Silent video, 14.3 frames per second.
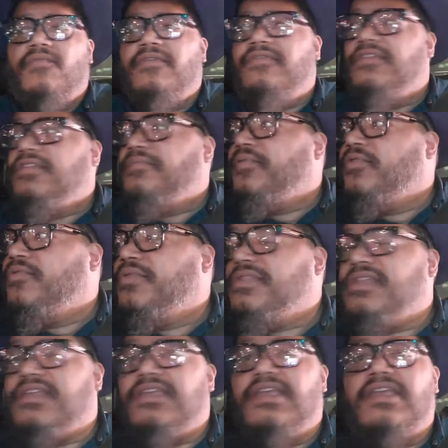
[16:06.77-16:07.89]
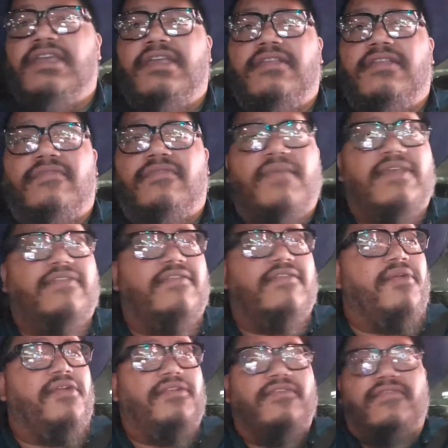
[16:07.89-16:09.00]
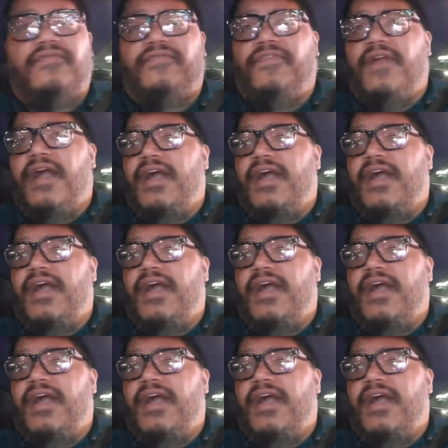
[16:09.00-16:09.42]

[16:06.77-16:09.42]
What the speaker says: Was in the pool with the kids. Made some burgers and